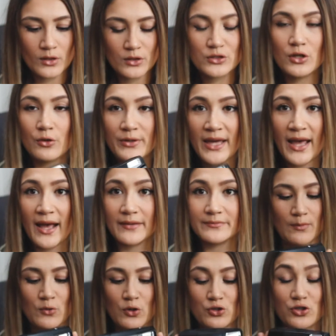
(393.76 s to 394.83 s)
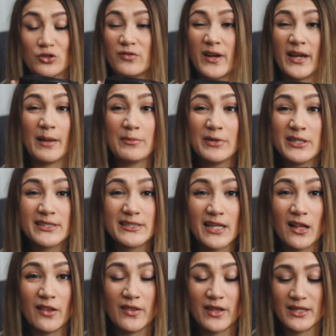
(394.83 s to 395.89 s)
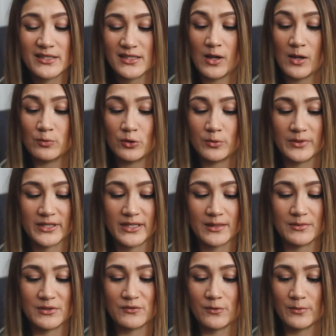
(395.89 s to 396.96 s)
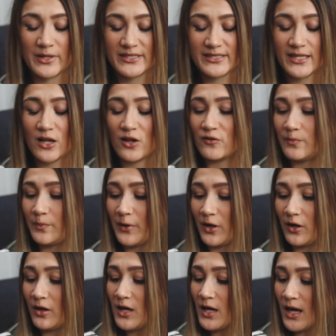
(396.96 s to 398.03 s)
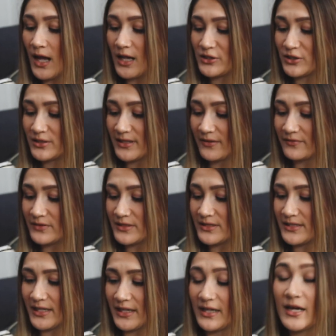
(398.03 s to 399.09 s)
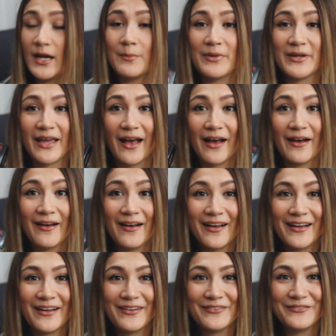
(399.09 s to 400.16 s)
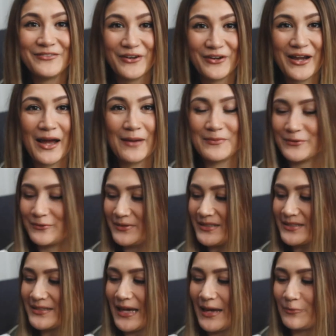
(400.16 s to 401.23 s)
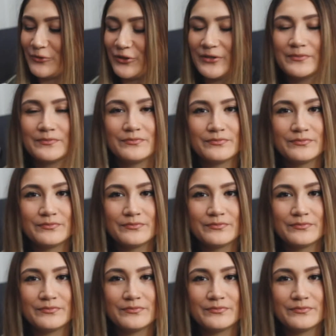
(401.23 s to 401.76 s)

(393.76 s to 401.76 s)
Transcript: yeah, I'm not sure if I am going to sell this. I'll probably keep this for myself, but I'll just have to see. But yeah, very happy with this camera.